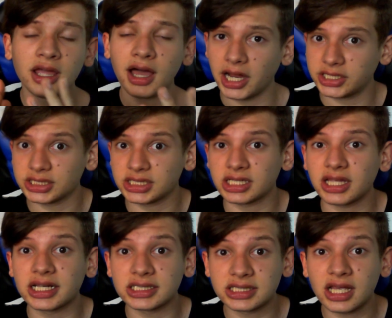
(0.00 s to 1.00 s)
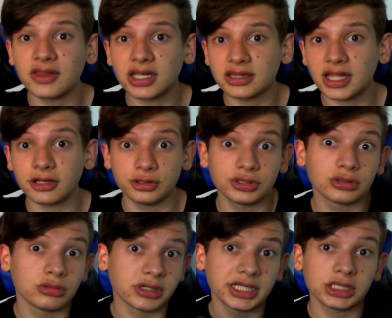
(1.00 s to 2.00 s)
I just think that it's something that you
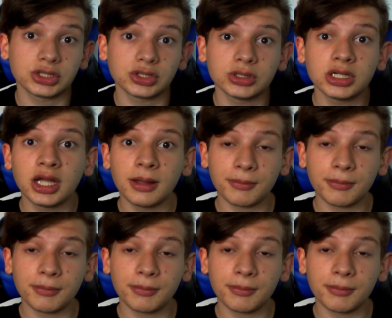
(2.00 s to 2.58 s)
should look into